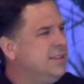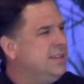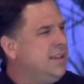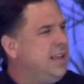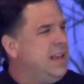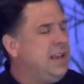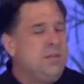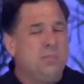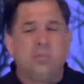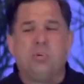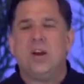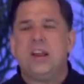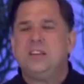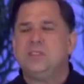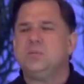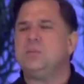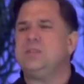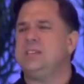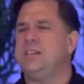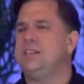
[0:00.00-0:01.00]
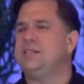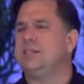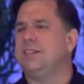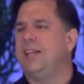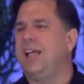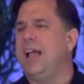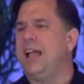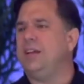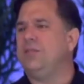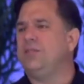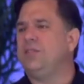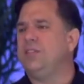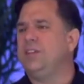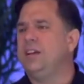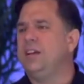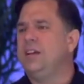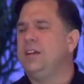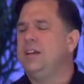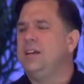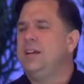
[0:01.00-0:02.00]
and the price was his life.
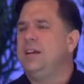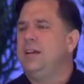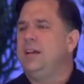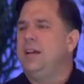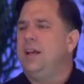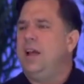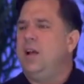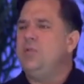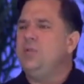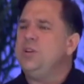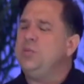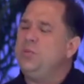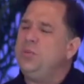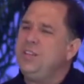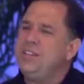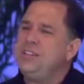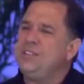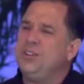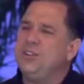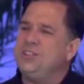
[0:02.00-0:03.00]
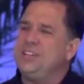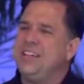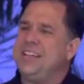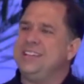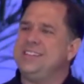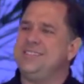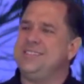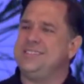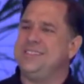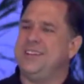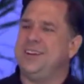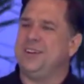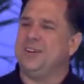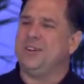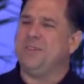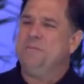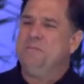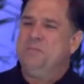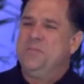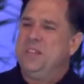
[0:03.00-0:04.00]
When you really start to consider
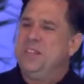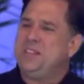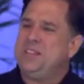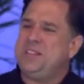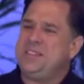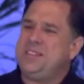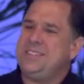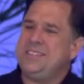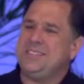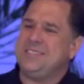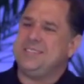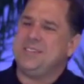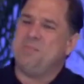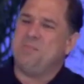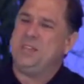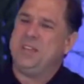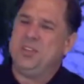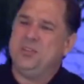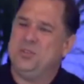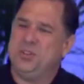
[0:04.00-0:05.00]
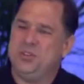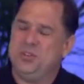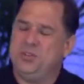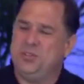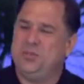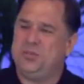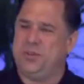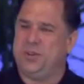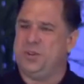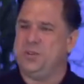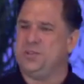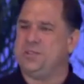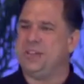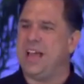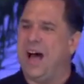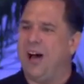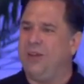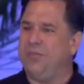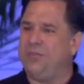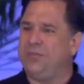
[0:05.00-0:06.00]
that this isn't something you could do for
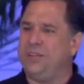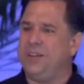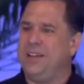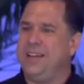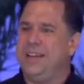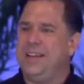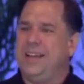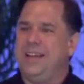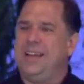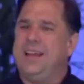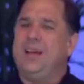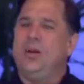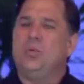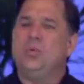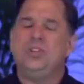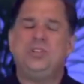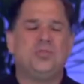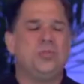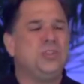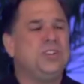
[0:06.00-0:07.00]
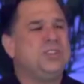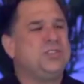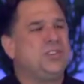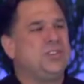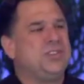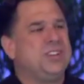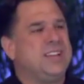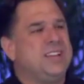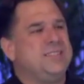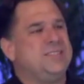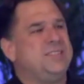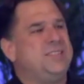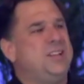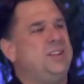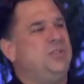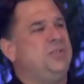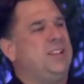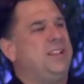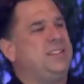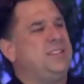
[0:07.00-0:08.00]
yourself, when you really start to
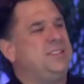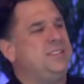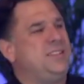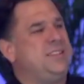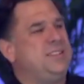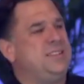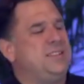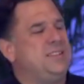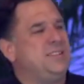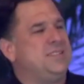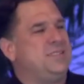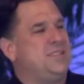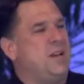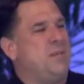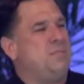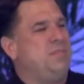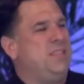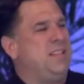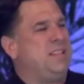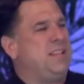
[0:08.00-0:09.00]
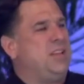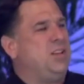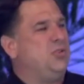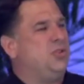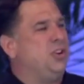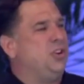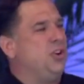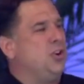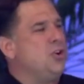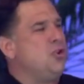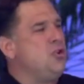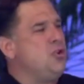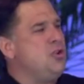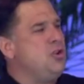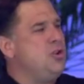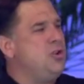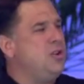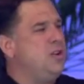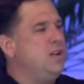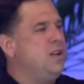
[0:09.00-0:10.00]
consider that this isn't something that you could
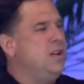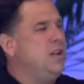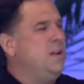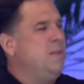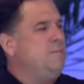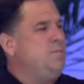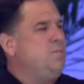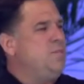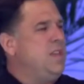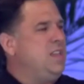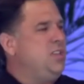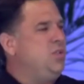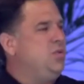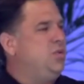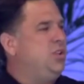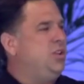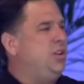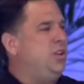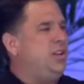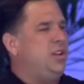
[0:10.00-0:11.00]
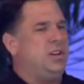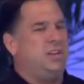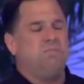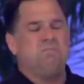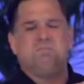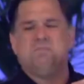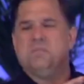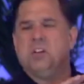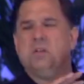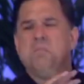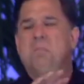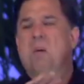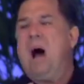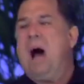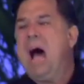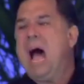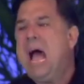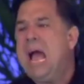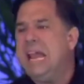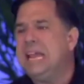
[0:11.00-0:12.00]
earn, that you could
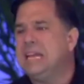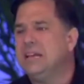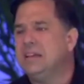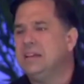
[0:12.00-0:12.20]
buy,